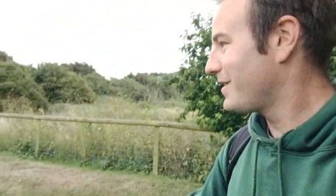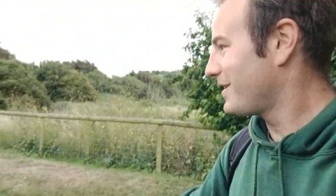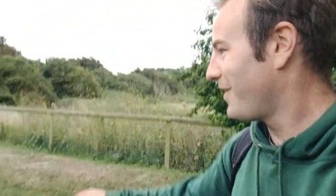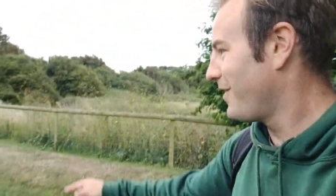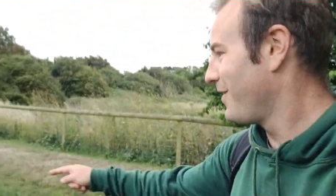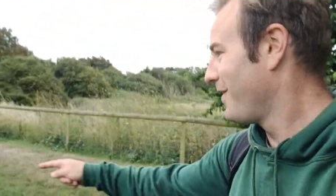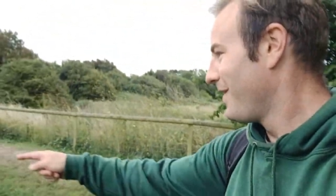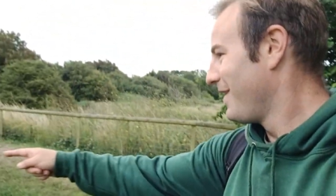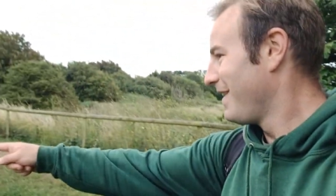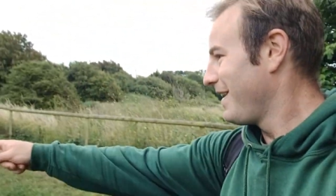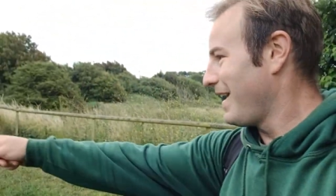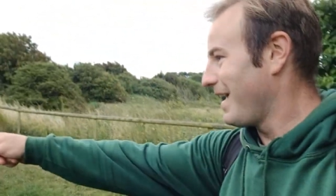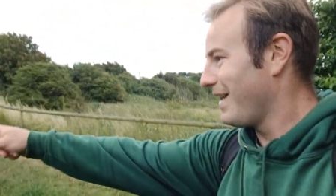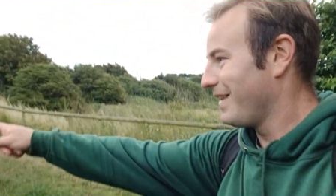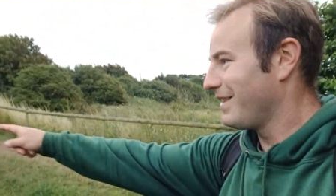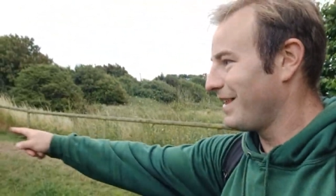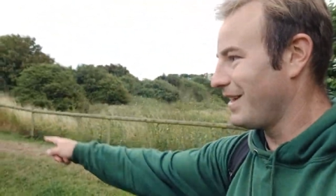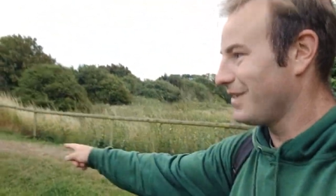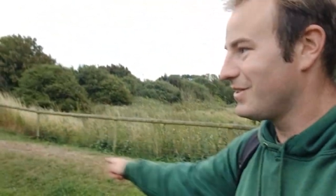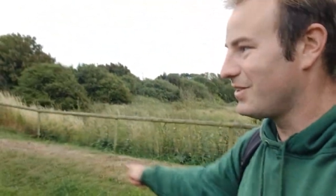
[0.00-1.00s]
So yeah,
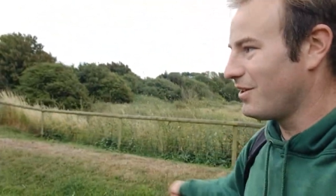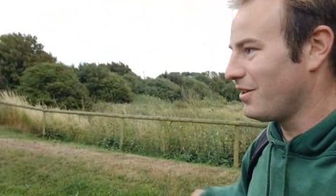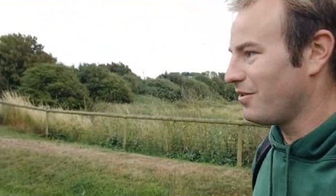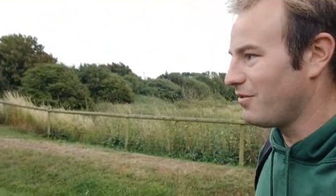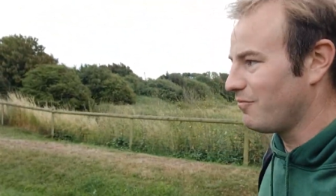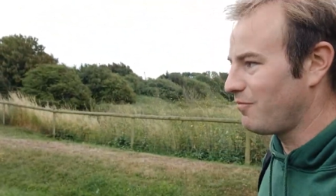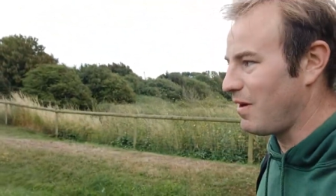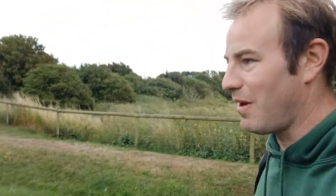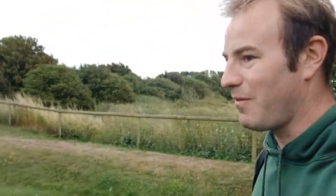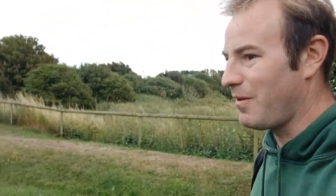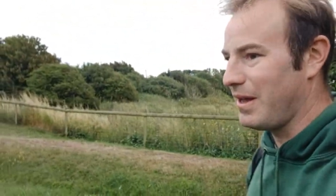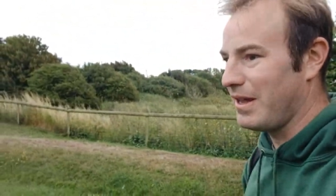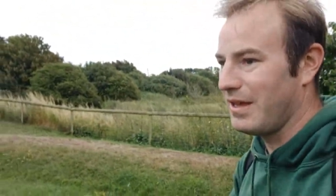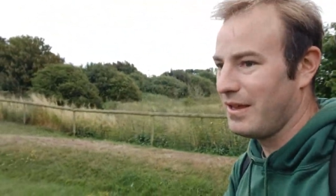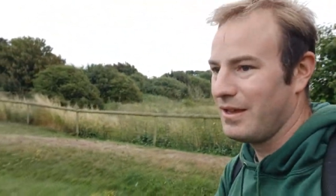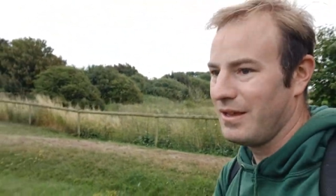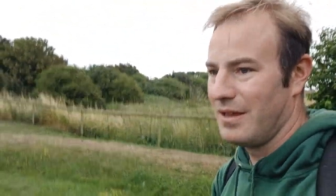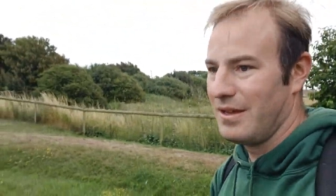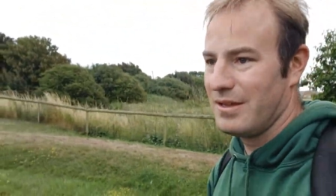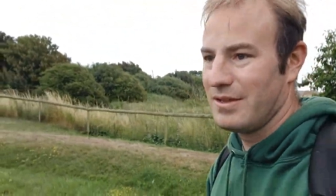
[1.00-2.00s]
that's the railway
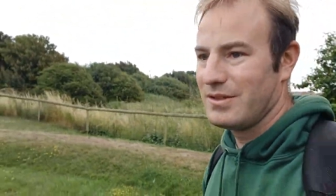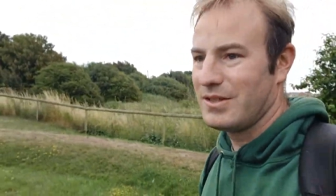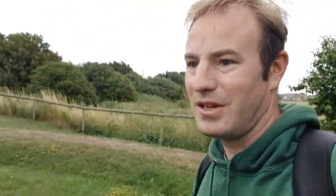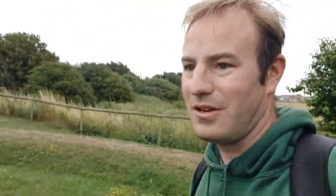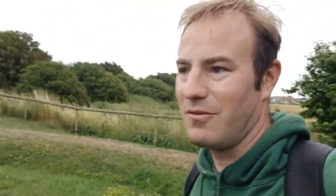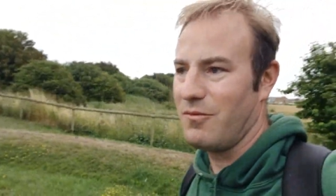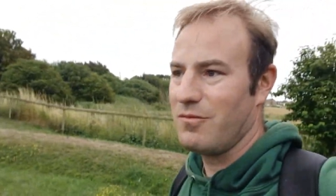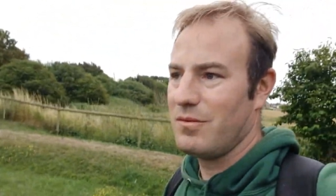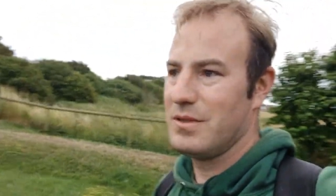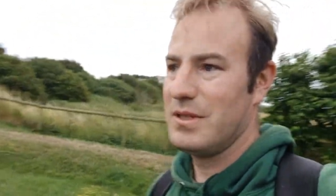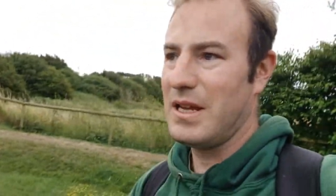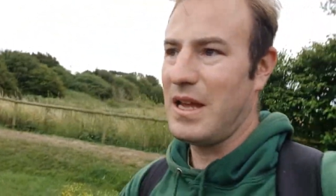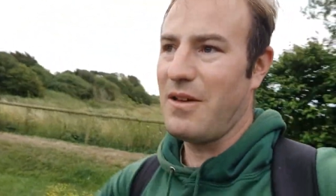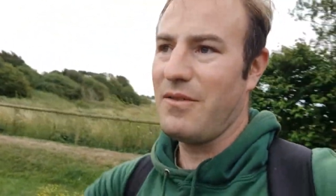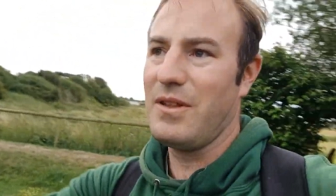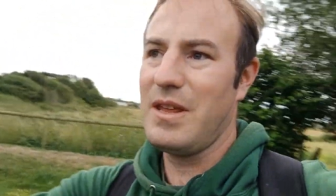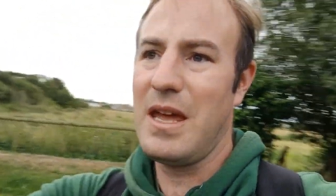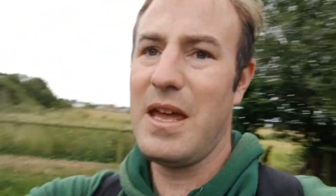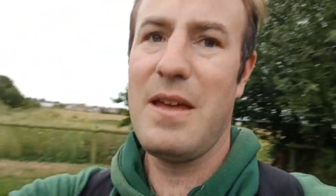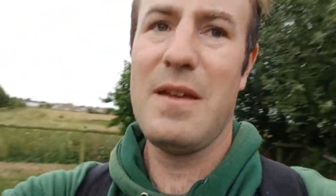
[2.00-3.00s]
tunnel
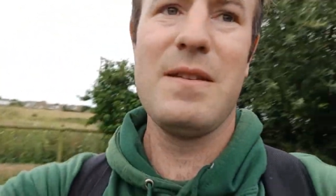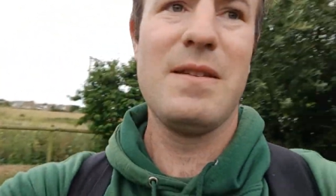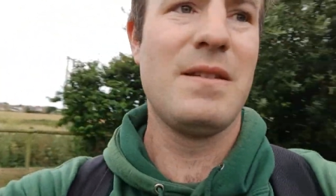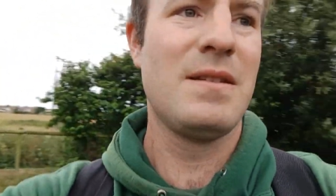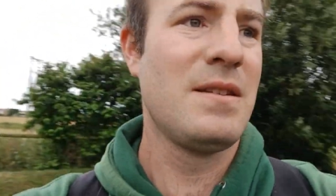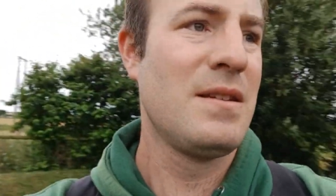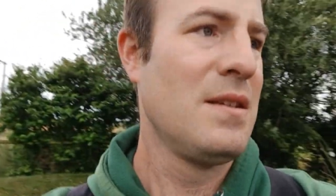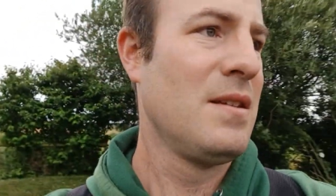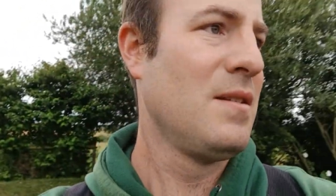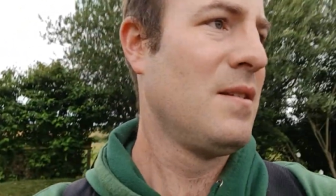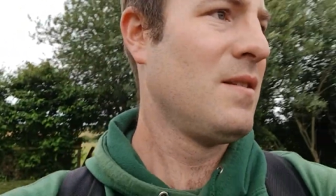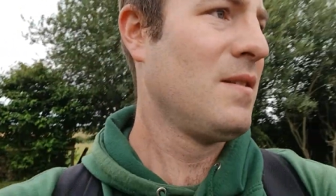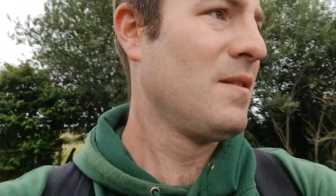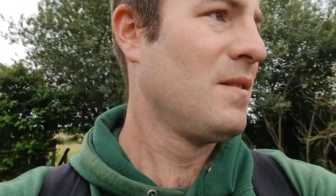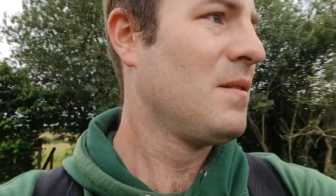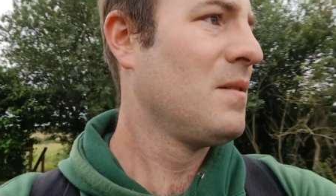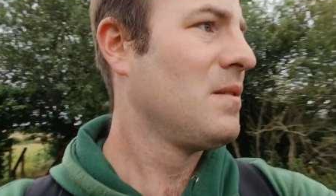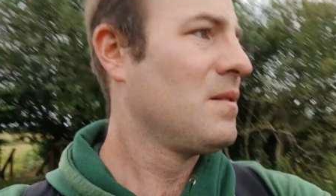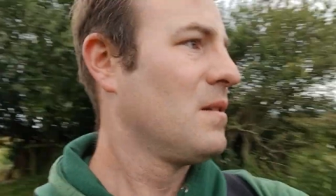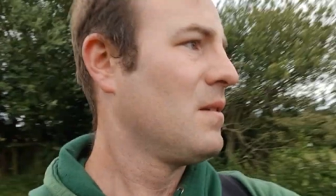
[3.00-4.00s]
down there.
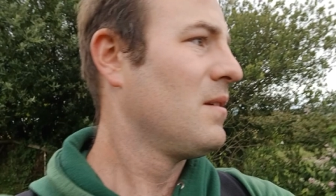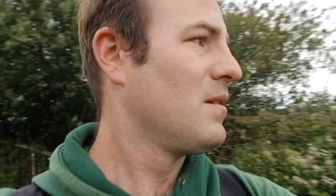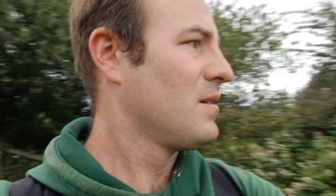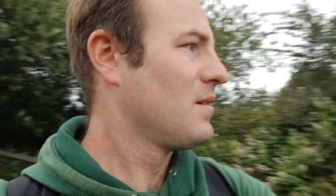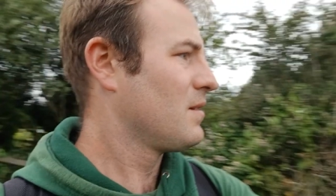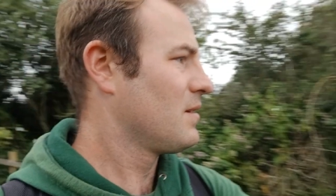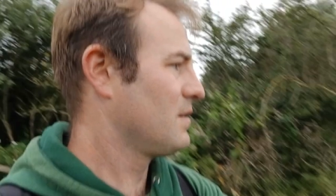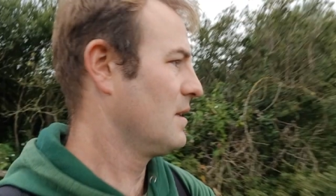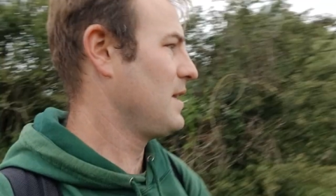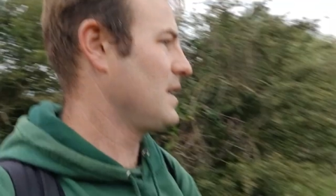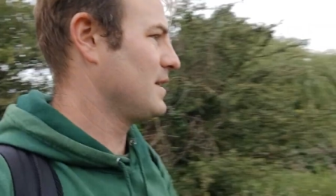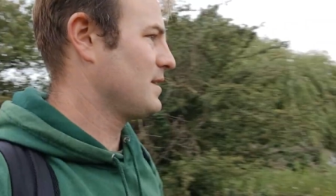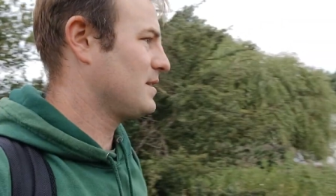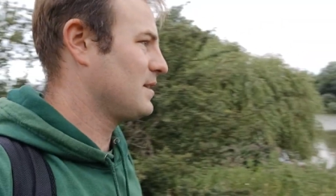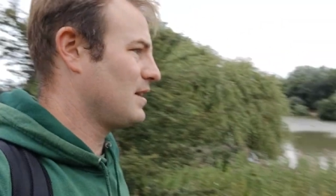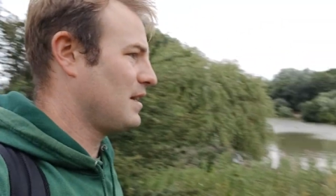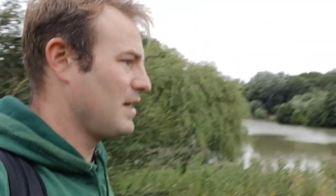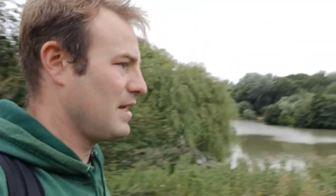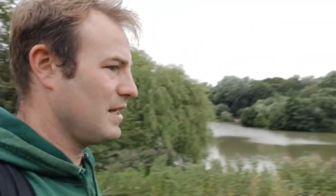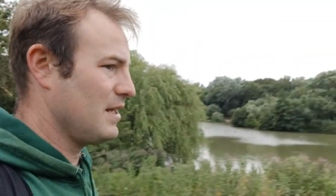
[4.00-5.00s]
There's
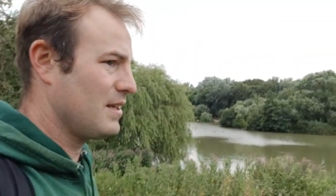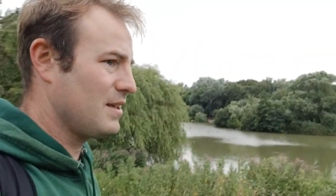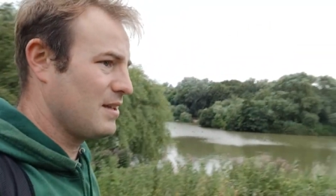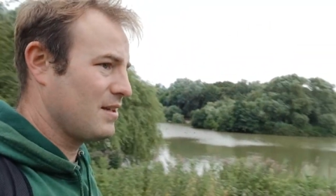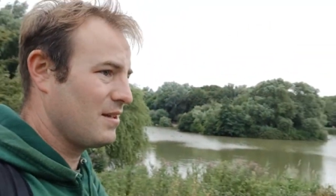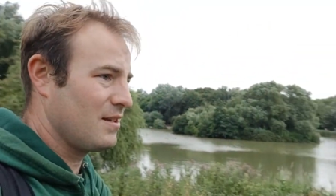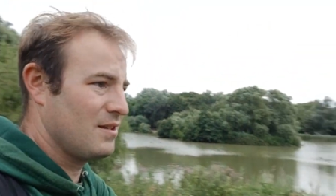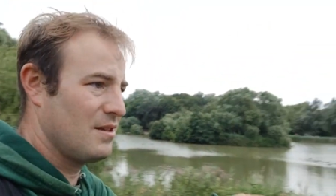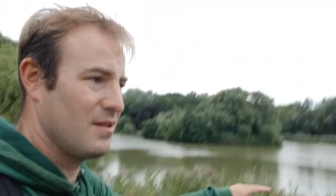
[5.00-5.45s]
the lake,